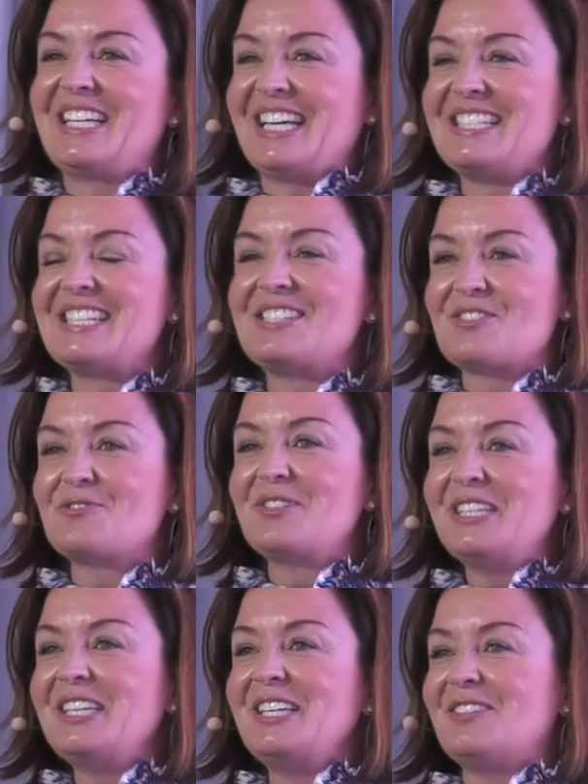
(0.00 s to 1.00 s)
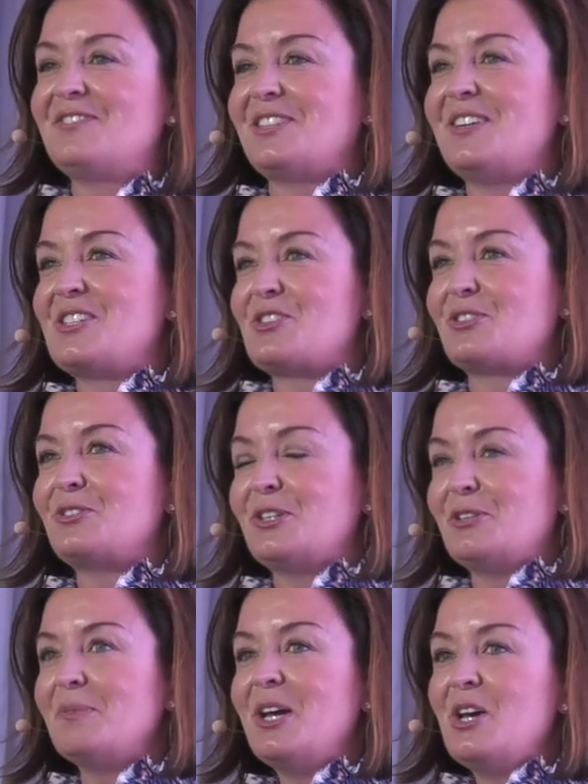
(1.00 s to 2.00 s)
because, it's a really influential
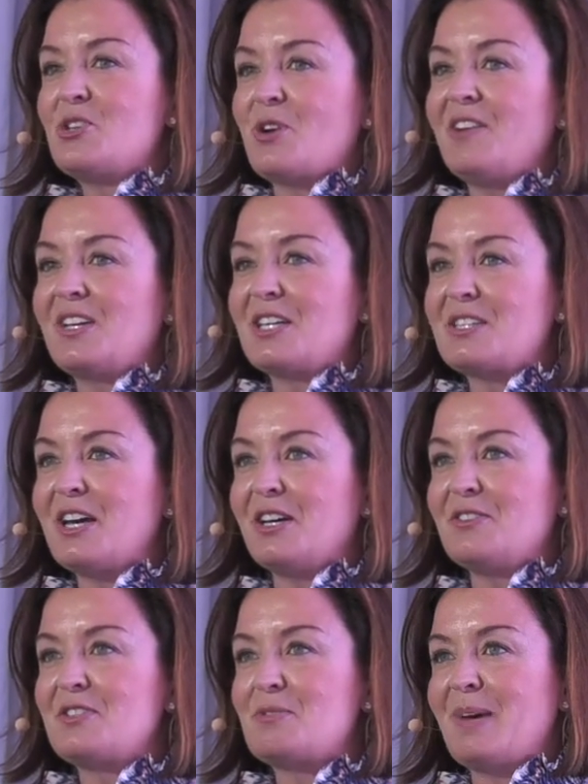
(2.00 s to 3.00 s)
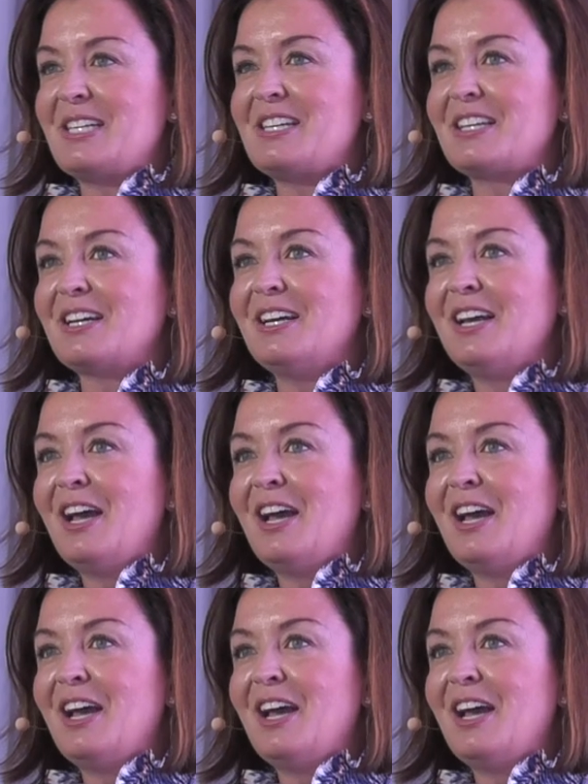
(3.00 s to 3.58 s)
group driving a ton of spending.